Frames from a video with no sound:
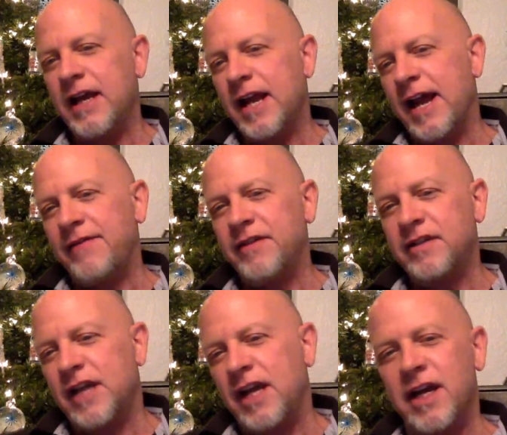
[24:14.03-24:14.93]
I'm gonna have to
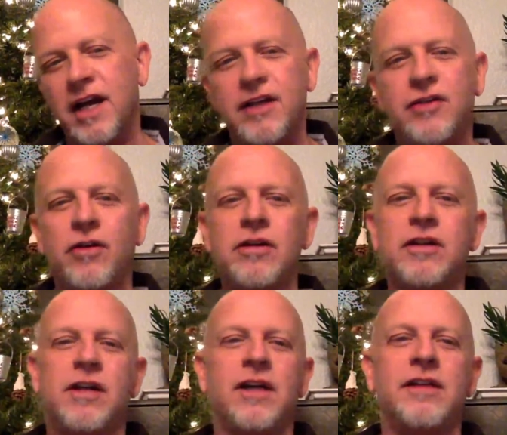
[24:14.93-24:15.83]
say
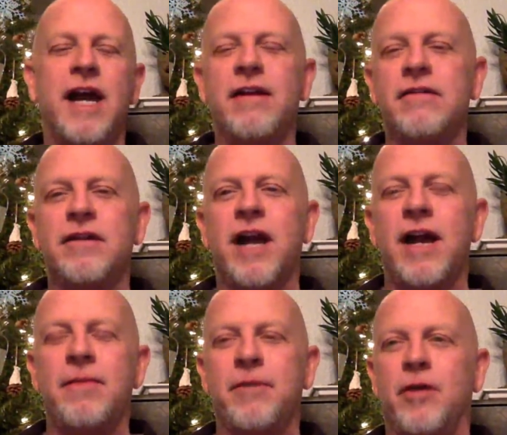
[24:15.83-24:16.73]
Jordan because I don't.
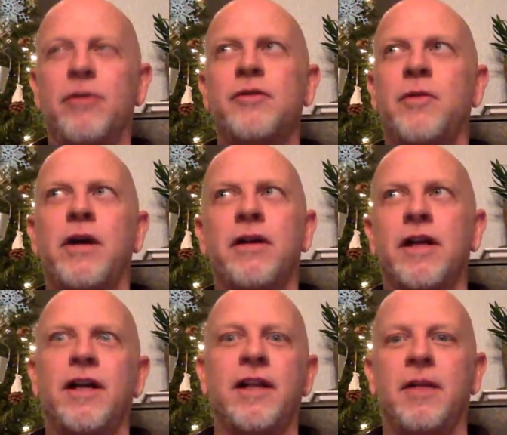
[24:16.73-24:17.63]
No one's wearing
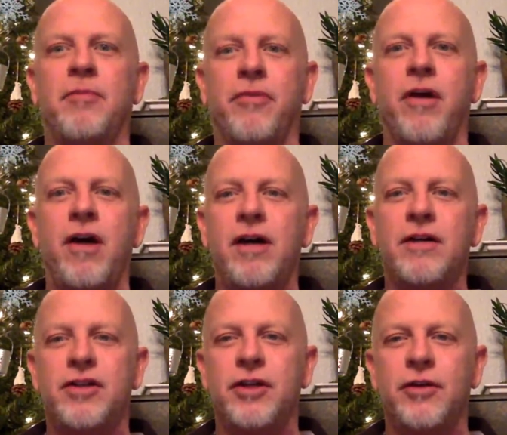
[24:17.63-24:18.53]
the
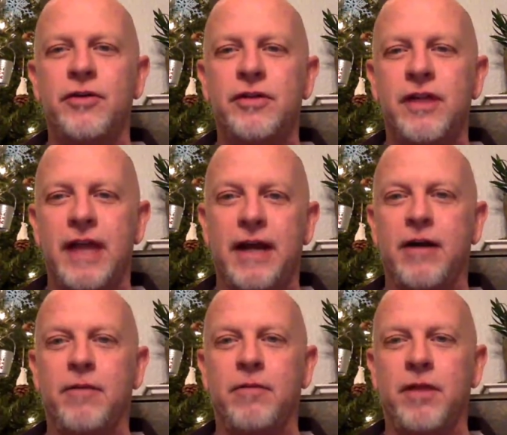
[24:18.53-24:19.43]
LeBron shoes.
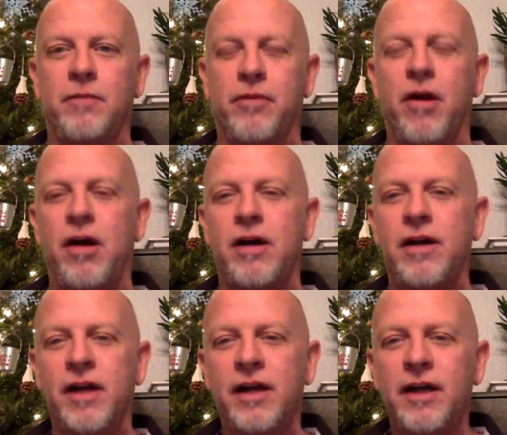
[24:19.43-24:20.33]
Air LeBron.